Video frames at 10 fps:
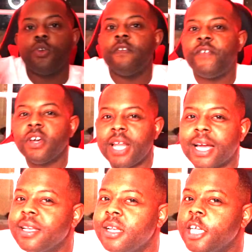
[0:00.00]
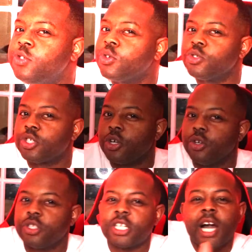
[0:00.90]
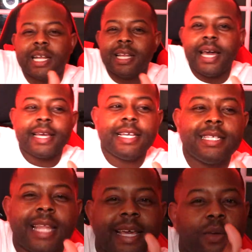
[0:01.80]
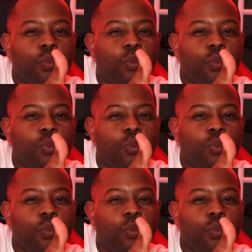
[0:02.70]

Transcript: could feel like an electrical surge. Kind of like it's like it